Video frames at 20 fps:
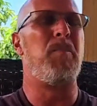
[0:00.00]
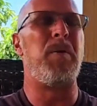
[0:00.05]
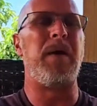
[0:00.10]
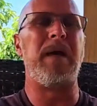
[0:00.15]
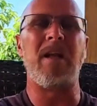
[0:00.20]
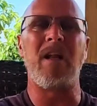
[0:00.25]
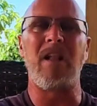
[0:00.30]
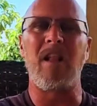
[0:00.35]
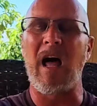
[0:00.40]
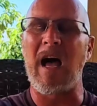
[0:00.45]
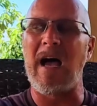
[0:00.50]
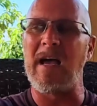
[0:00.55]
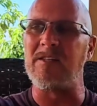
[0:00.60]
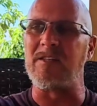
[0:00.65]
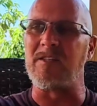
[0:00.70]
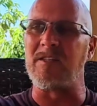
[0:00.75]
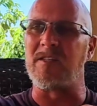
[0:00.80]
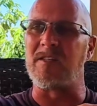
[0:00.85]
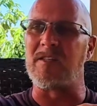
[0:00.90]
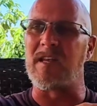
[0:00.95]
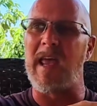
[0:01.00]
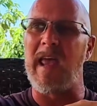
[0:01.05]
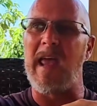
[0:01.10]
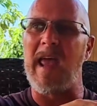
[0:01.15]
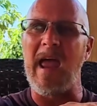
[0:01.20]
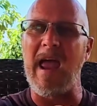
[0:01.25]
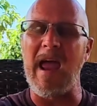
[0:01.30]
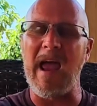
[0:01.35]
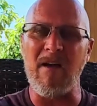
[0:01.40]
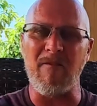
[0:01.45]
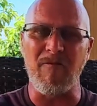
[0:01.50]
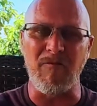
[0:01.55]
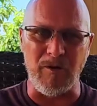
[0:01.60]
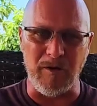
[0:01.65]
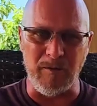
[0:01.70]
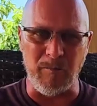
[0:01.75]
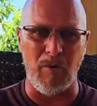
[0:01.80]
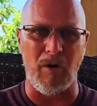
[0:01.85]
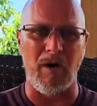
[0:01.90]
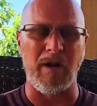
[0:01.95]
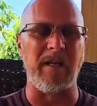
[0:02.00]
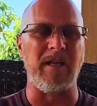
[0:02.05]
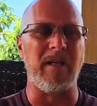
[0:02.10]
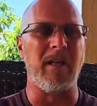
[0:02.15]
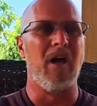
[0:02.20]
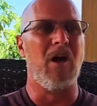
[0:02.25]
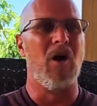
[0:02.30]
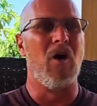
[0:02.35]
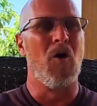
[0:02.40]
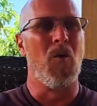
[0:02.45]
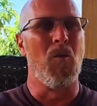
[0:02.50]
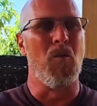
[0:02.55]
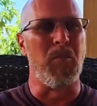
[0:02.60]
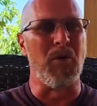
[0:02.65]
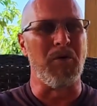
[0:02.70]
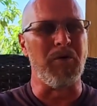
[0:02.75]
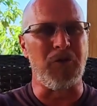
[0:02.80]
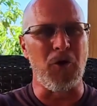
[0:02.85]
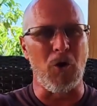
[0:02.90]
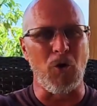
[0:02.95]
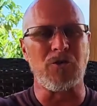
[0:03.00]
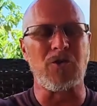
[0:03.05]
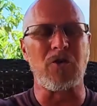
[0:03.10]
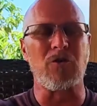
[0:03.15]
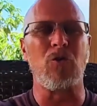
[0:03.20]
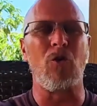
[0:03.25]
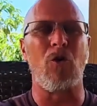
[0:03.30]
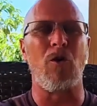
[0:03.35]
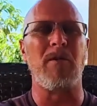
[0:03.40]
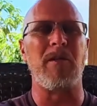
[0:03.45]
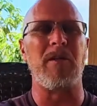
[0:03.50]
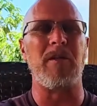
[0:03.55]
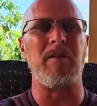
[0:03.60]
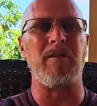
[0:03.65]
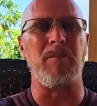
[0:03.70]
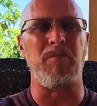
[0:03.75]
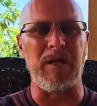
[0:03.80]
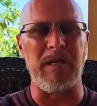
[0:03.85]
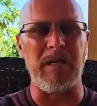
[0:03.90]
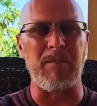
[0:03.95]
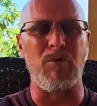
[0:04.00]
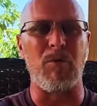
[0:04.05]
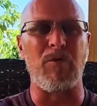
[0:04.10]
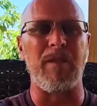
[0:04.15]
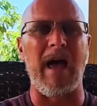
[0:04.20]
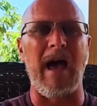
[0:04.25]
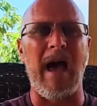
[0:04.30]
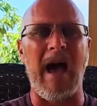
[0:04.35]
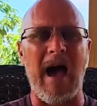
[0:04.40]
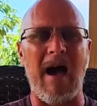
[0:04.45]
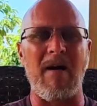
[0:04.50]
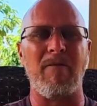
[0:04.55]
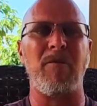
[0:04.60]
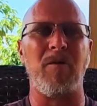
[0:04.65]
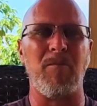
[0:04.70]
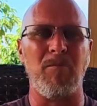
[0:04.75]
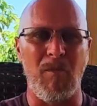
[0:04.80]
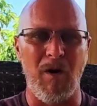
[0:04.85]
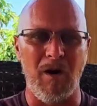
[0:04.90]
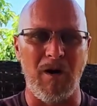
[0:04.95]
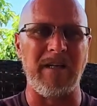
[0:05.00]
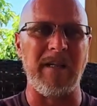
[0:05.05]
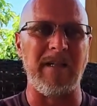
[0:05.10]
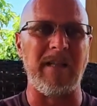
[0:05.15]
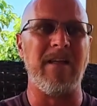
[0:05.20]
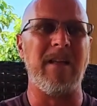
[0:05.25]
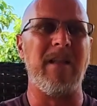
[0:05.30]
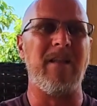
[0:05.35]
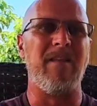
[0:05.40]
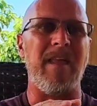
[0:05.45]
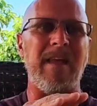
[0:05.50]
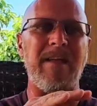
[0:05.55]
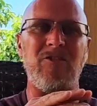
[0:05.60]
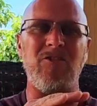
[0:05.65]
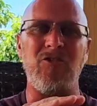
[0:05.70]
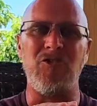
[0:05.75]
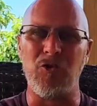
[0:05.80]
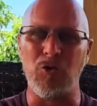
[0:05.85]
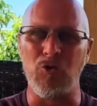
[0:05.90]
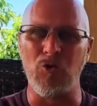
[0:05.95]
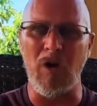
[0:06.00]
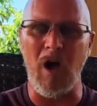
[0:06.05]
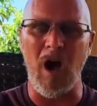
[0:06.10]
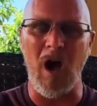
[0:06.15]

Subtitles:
penalizes everybody. But those are normally the people that have the money. They do